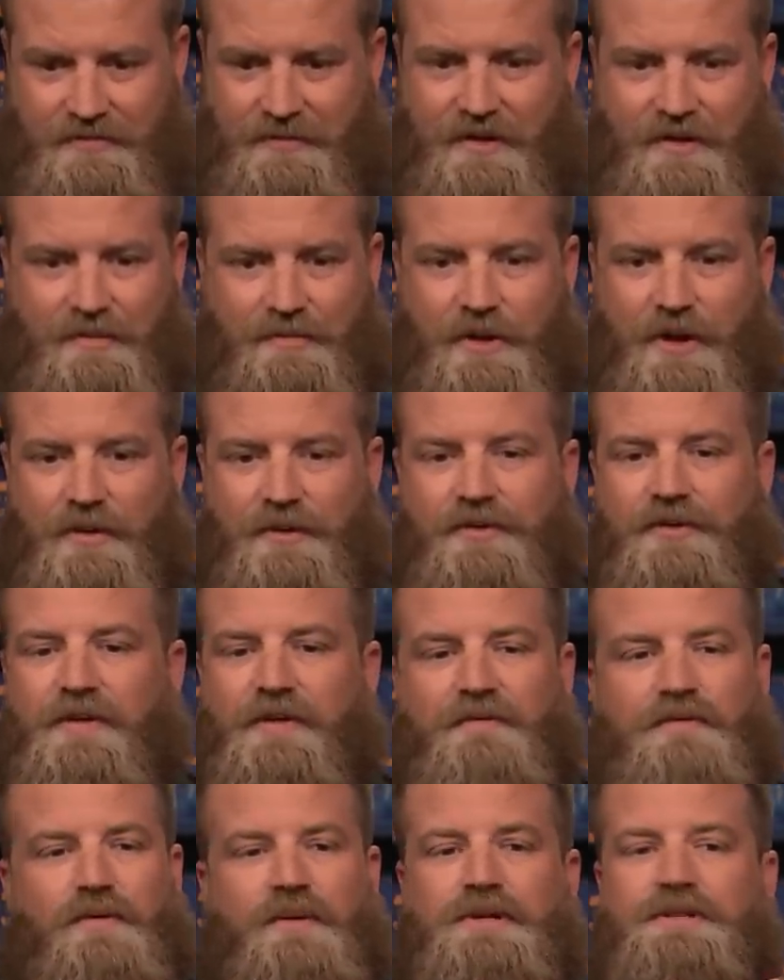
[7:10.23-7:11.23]
they're both,
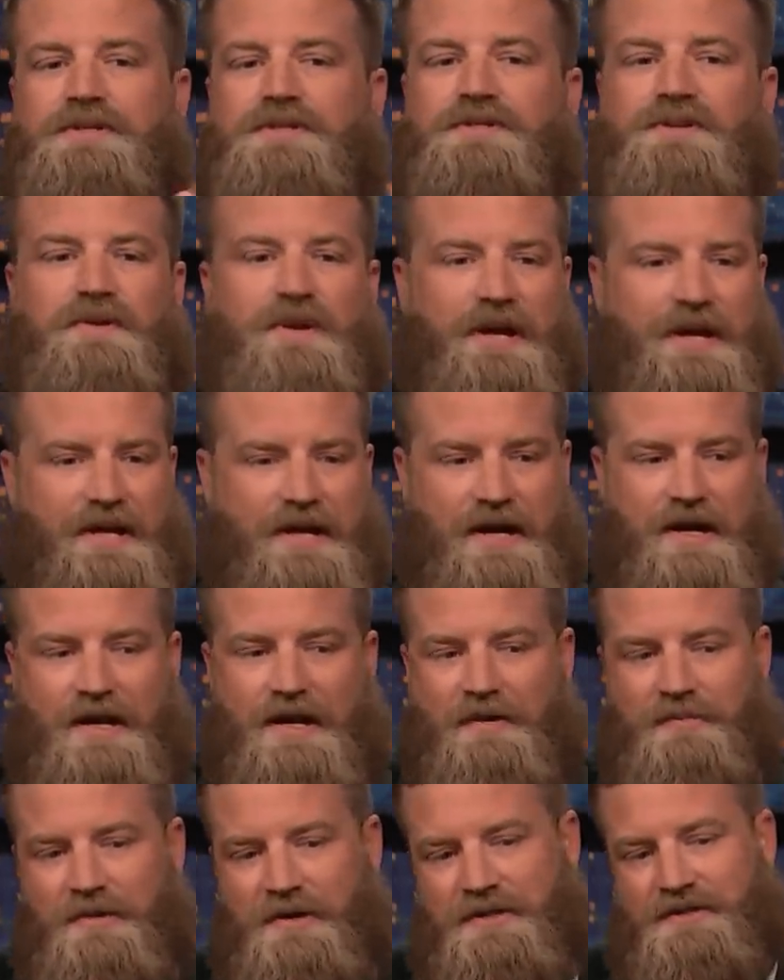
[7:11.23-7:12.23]
the voices are
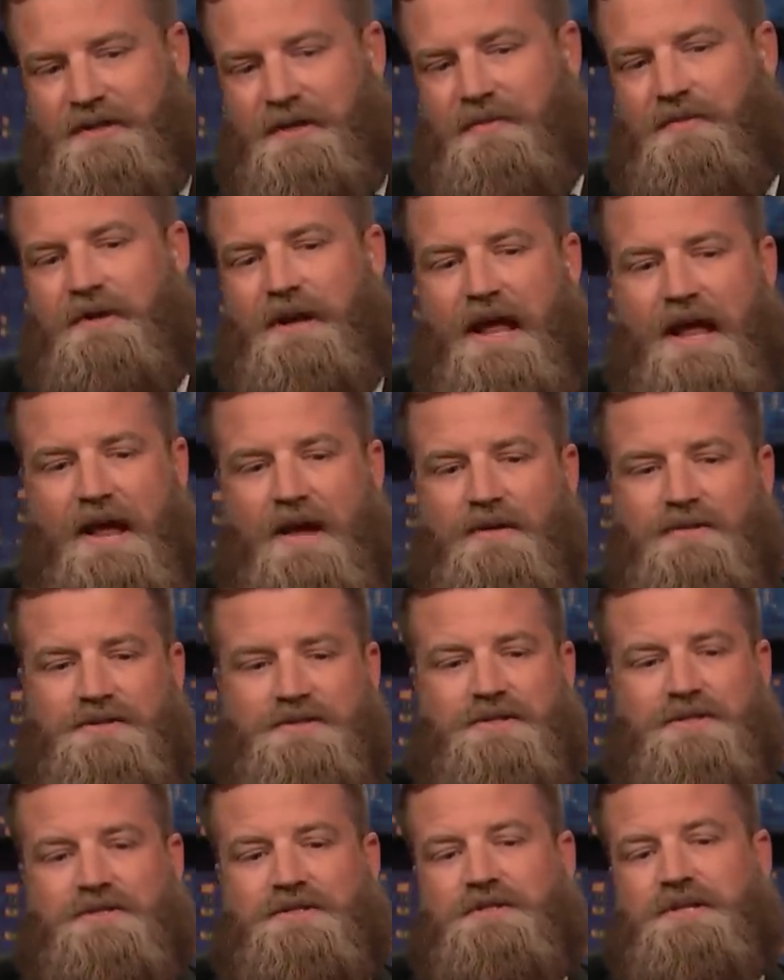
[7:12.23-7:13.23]
iconic, but it's like when
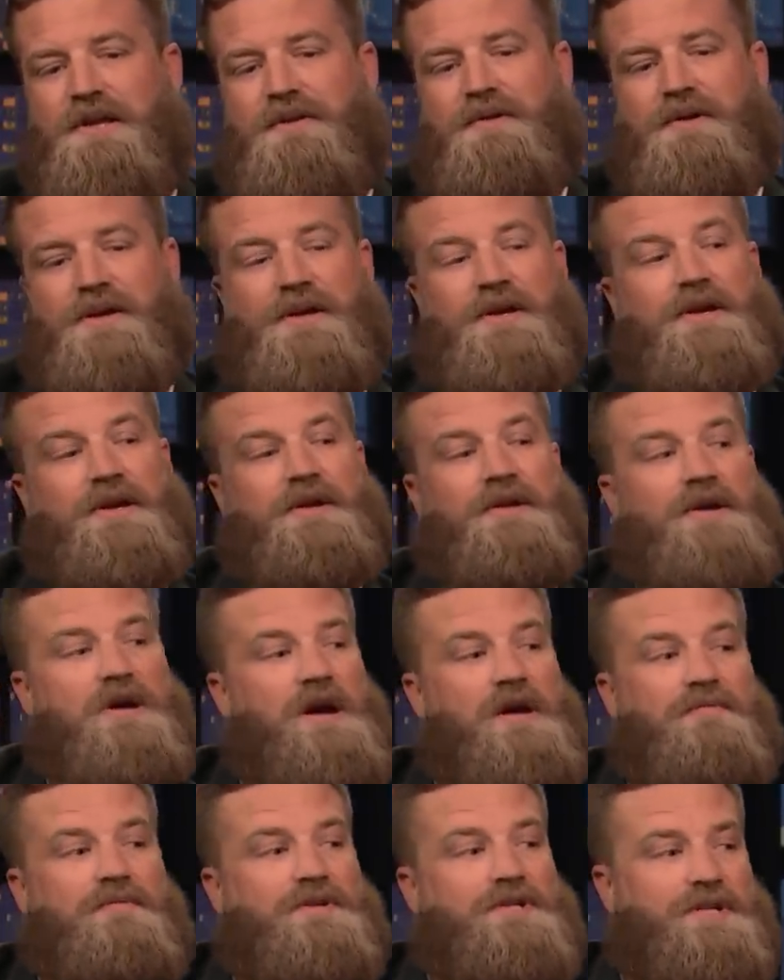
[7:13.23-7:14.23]
Al's just telling a
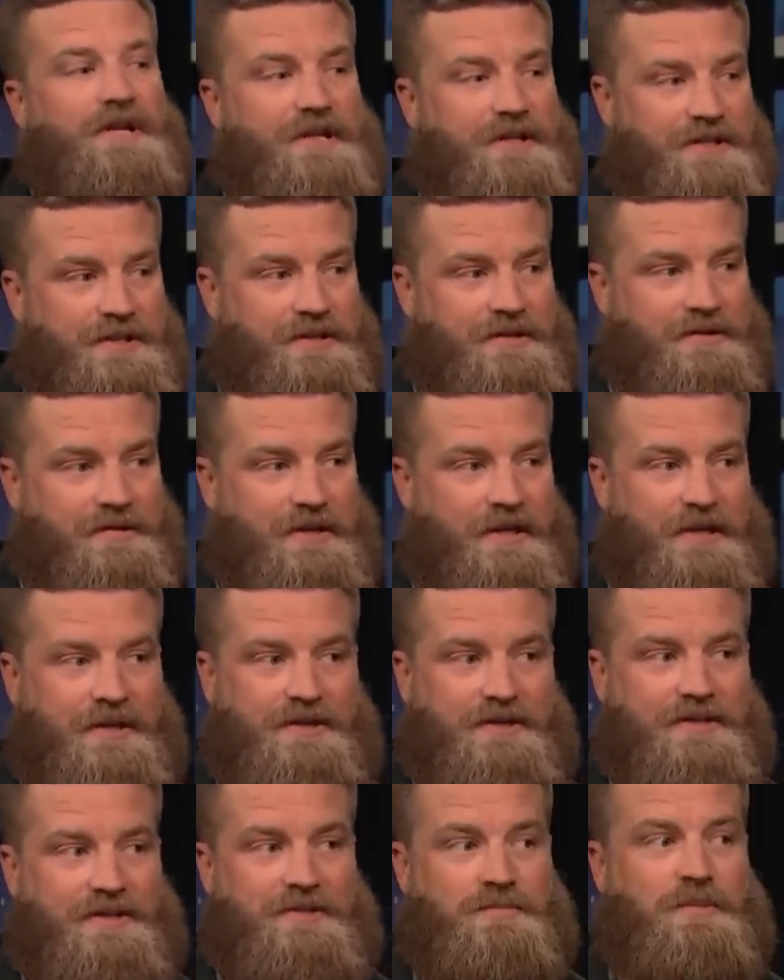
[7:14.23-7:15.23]
conversation and
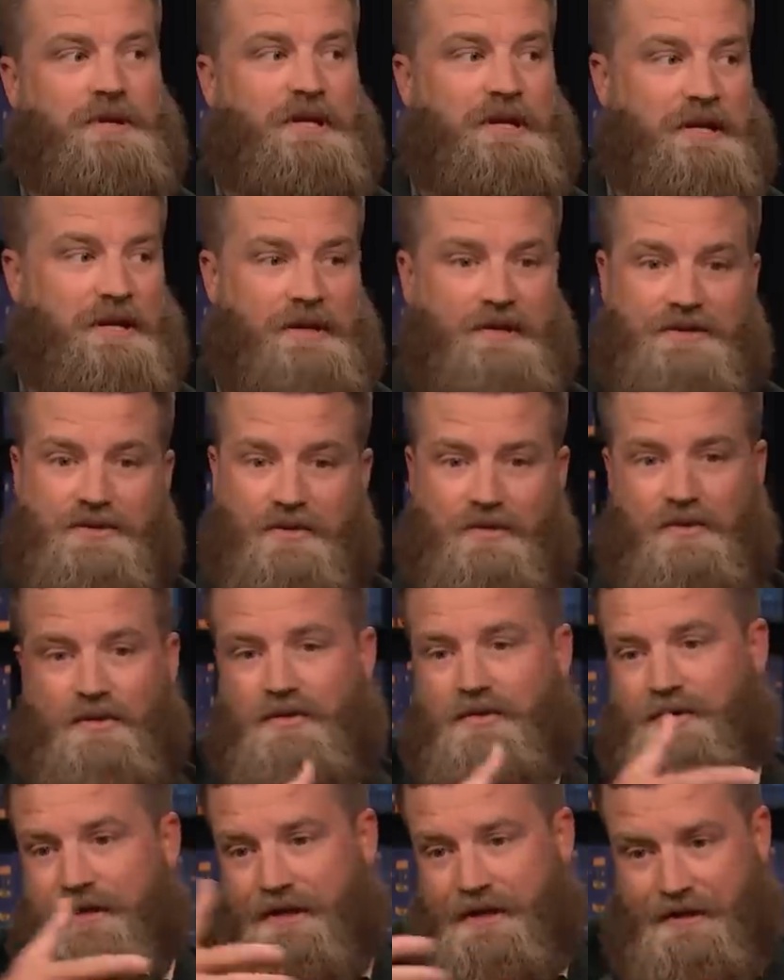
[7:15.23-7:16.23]
he's speaking, he's
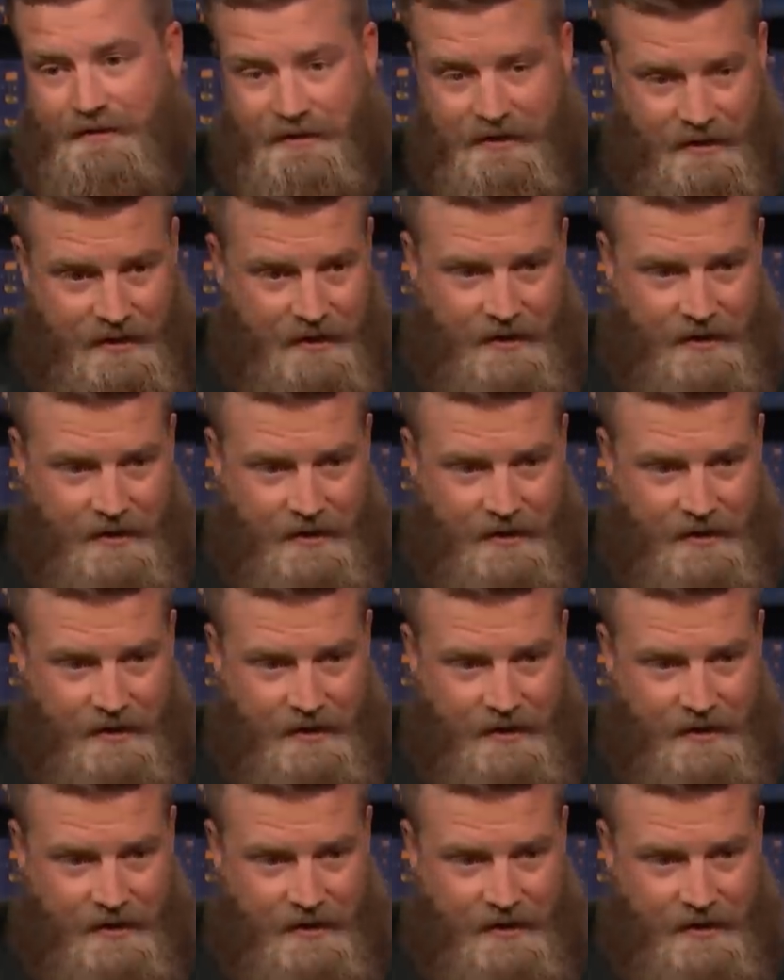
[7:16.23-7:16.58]
ordering